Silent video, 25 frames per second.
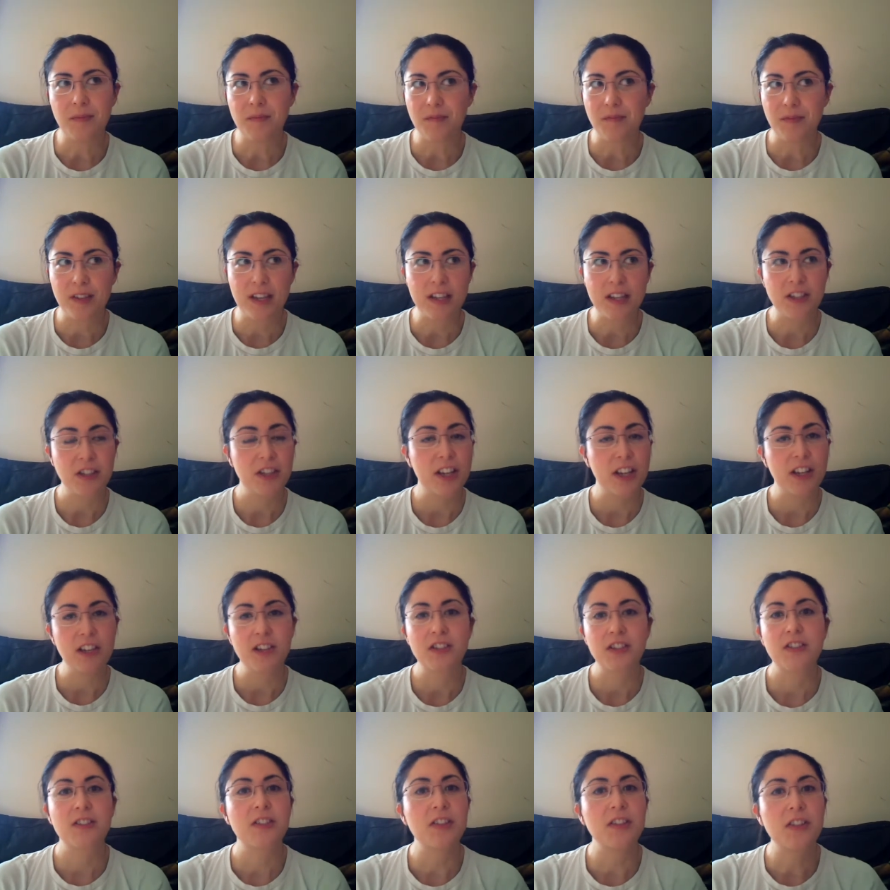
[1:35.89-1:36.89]
He
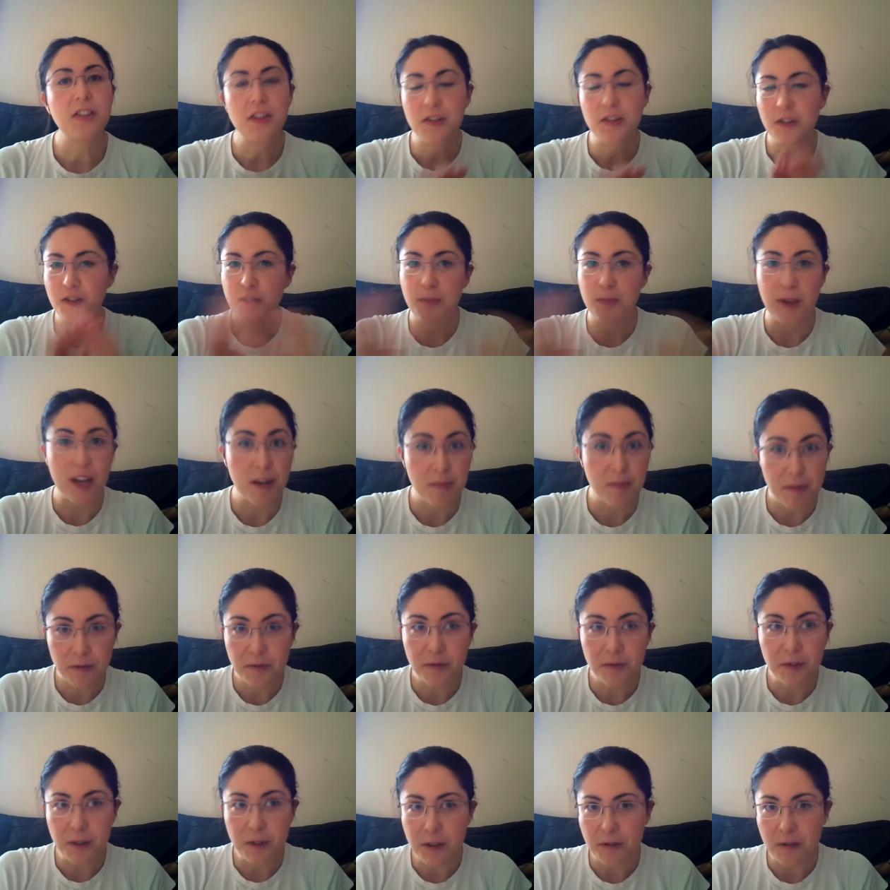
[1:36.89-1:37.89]
changes the newspaper
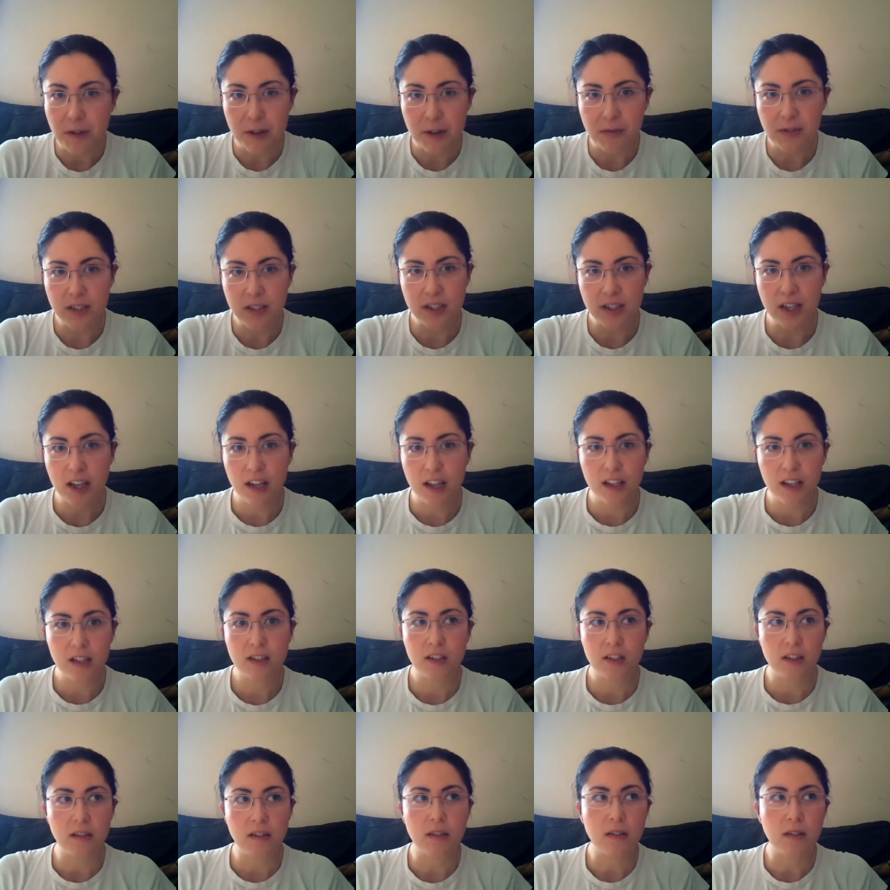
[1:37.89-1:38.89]
for you every day,
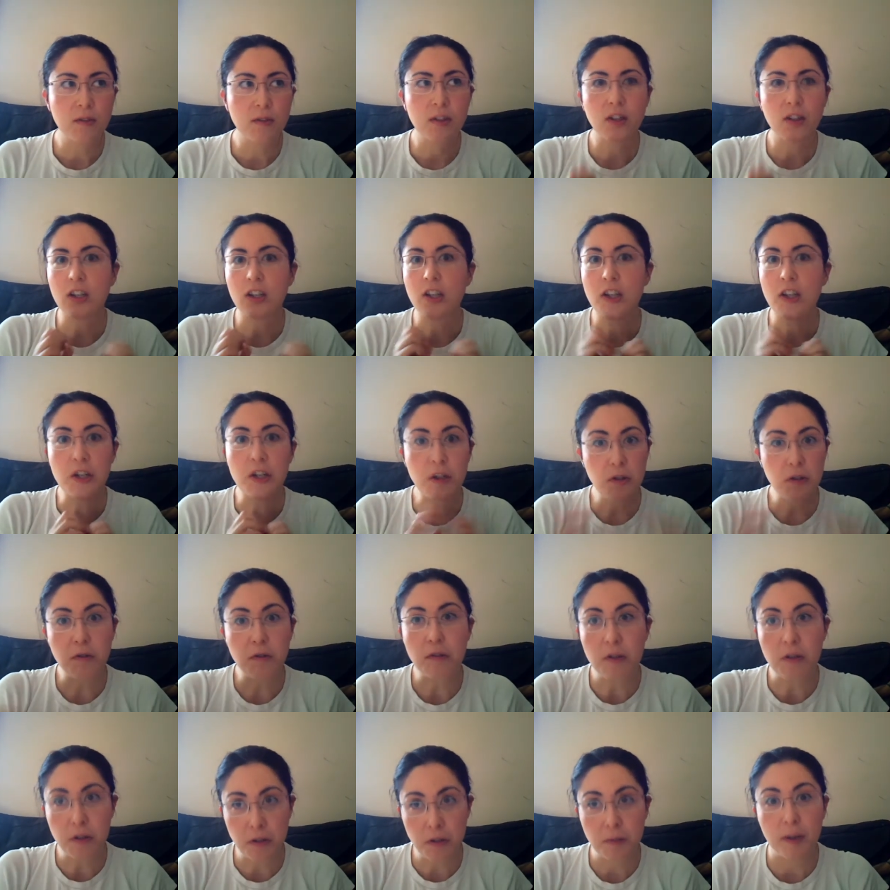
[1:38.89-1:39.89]
so you've got new
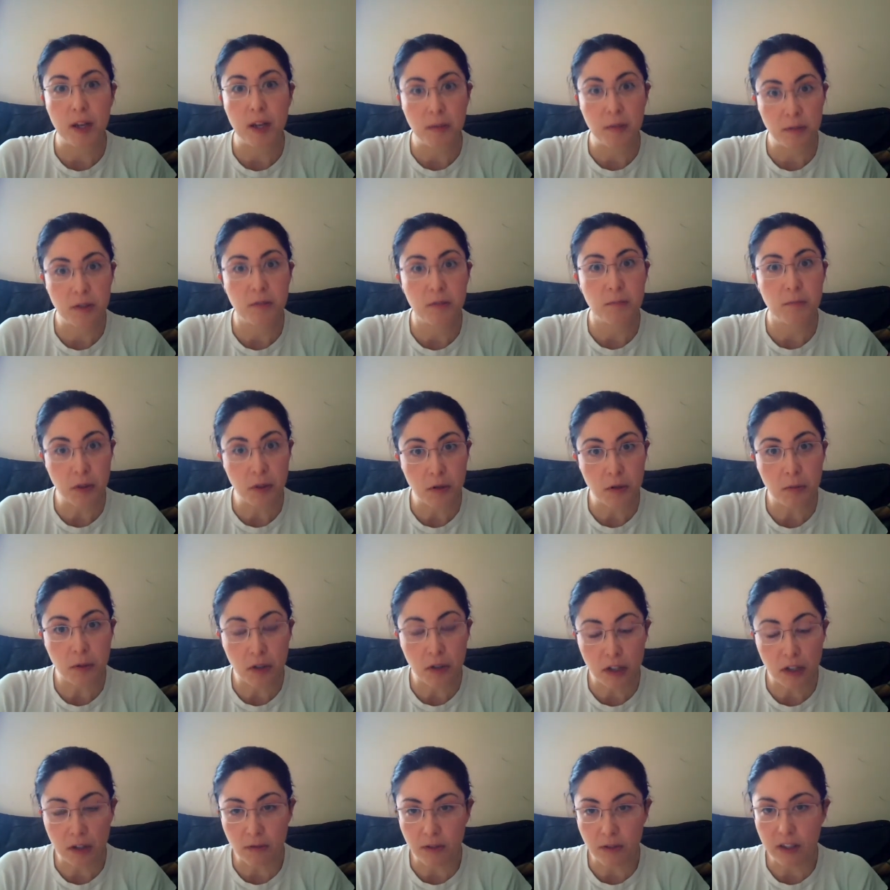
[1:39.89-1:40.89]
newspaper to poop on
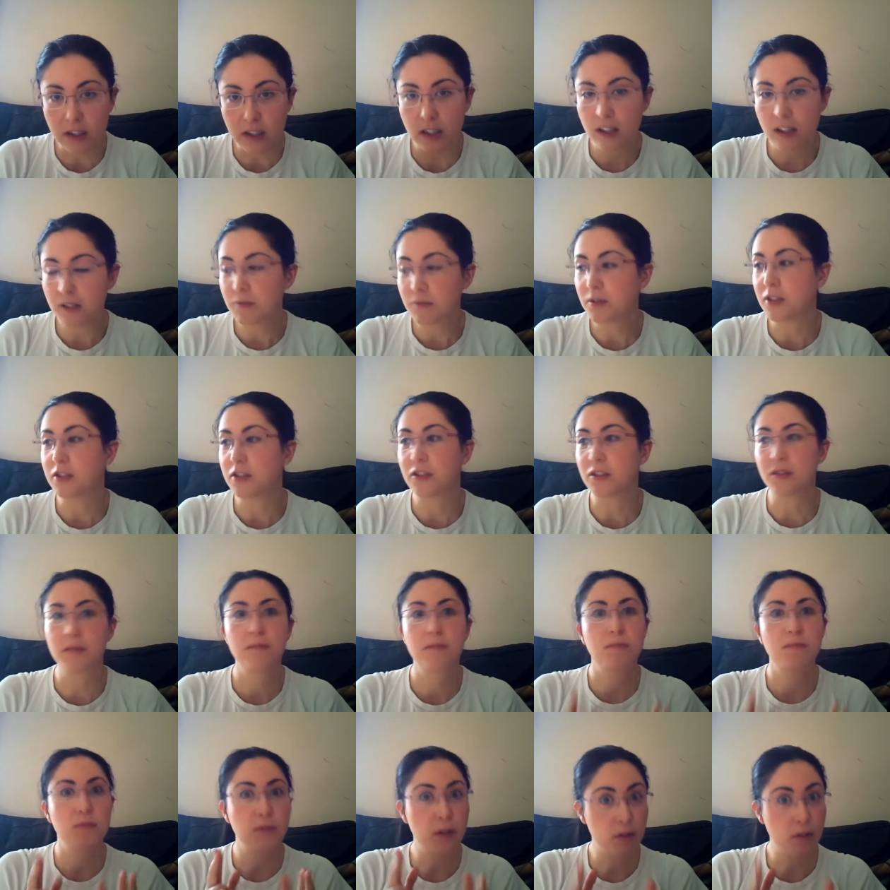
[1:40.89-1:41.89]
every day, which is
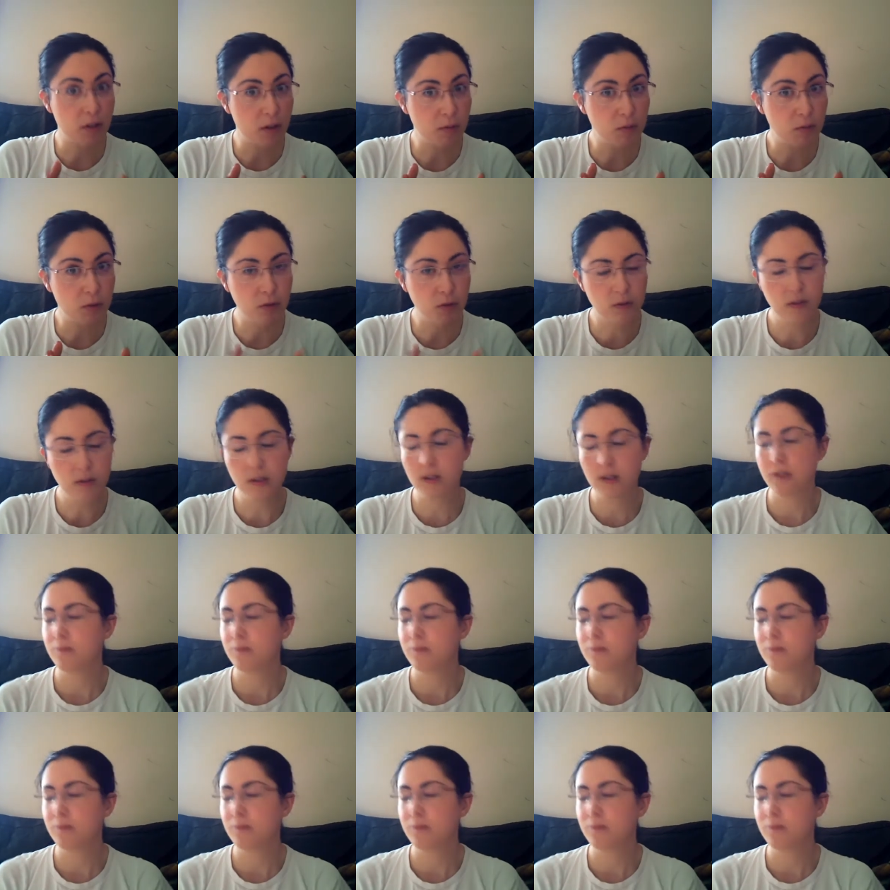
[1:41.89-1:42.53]
very important.